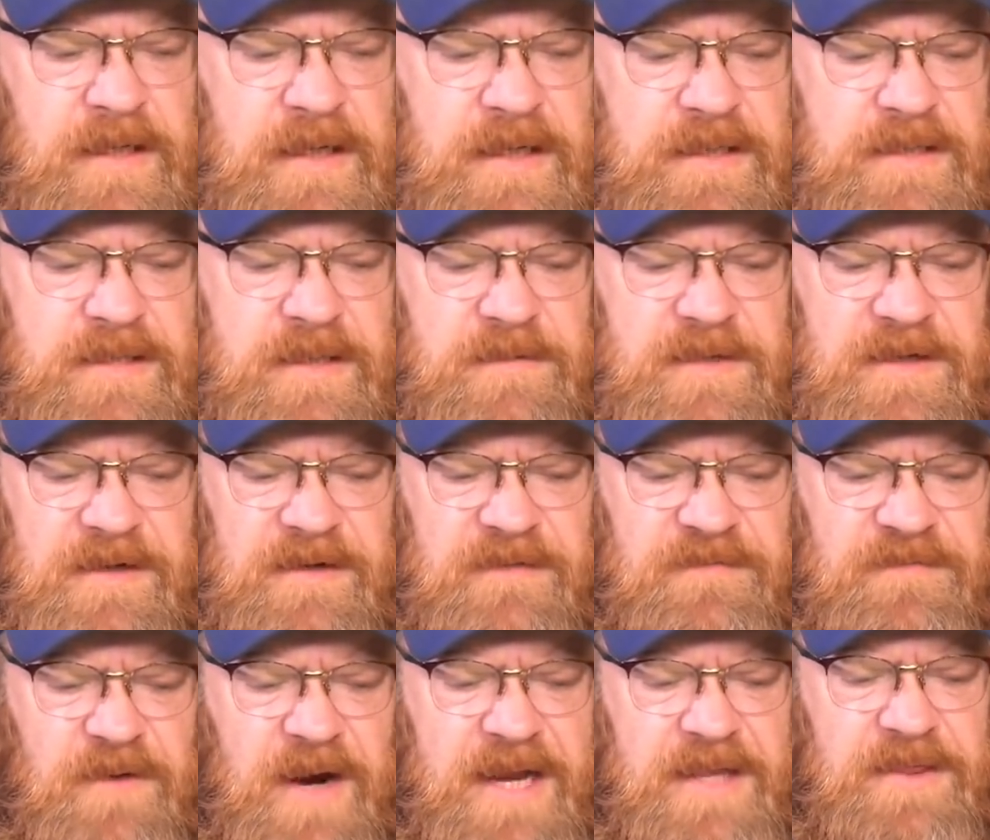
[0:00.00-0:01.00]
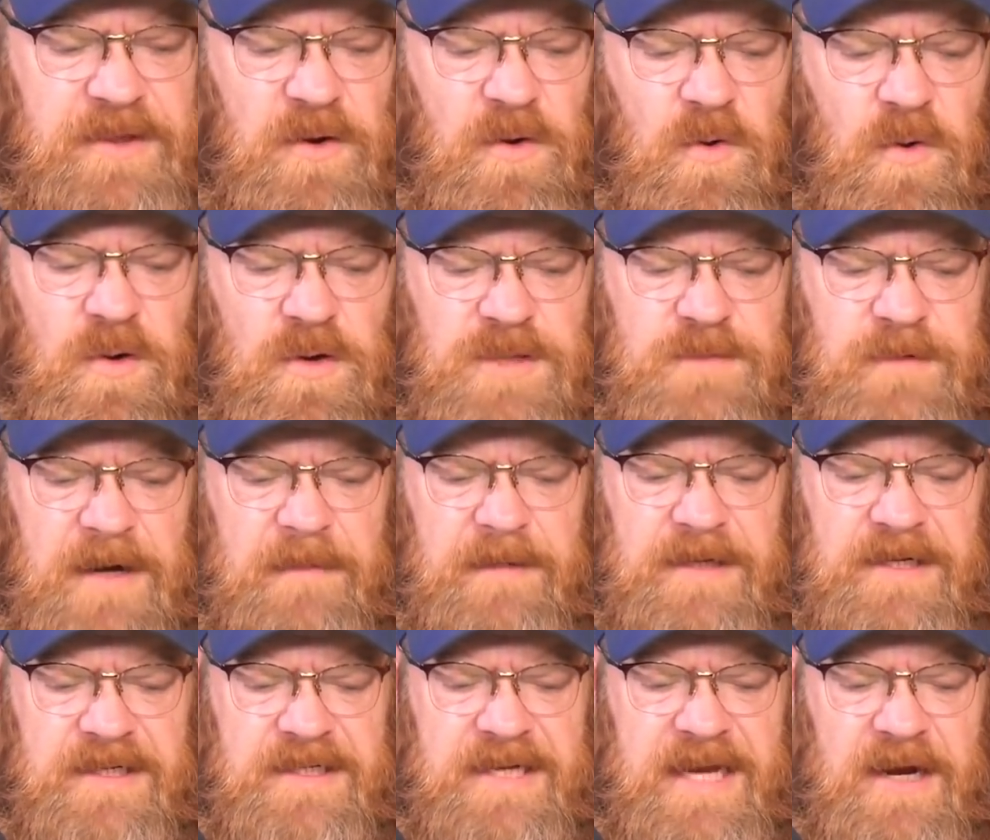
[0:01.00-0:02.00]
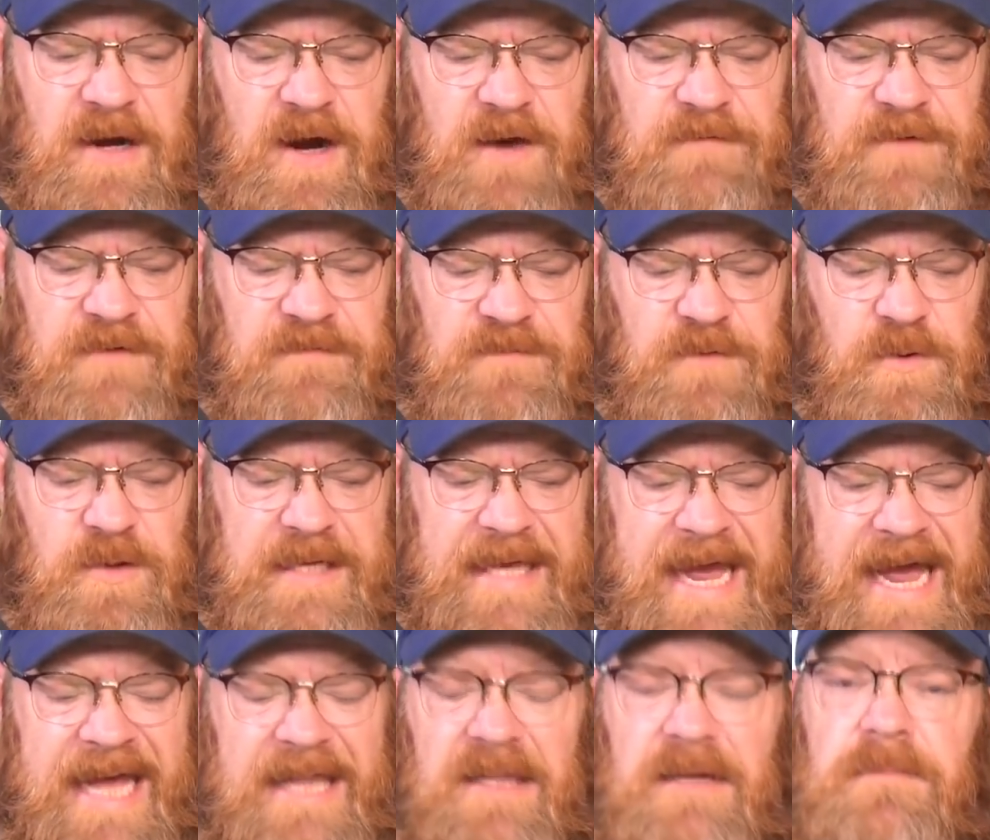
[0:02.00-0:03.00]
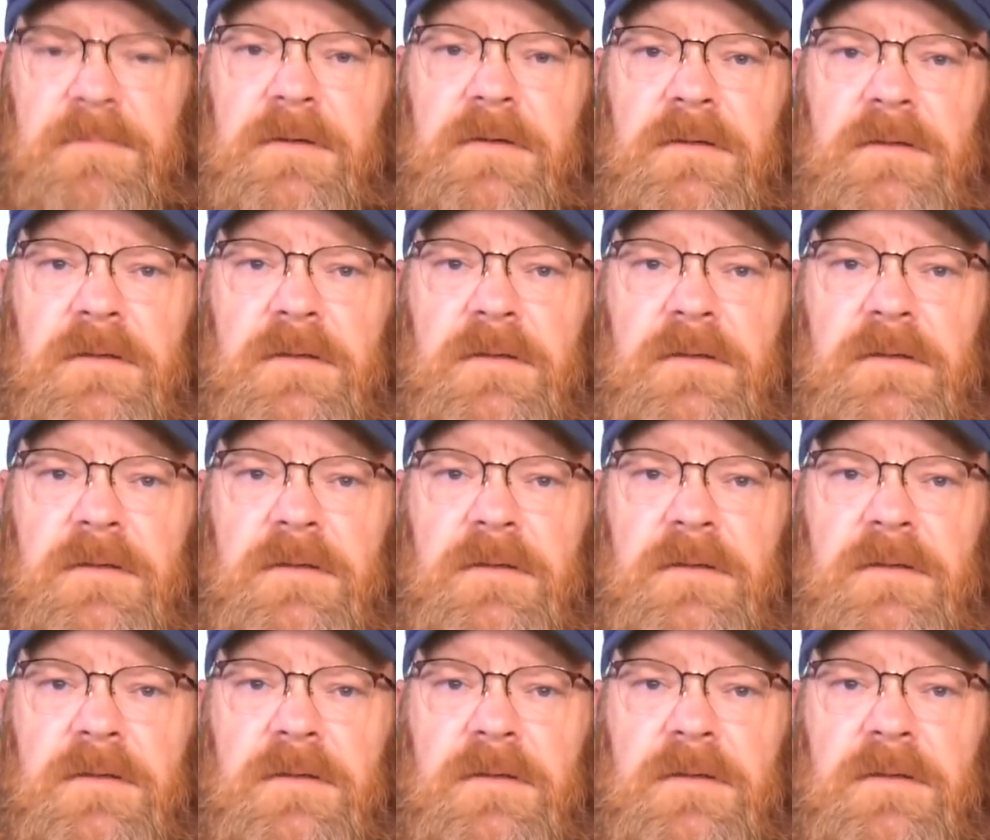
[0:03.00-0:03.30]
Something that frightened the horse, prompted it to take off at a full gallop,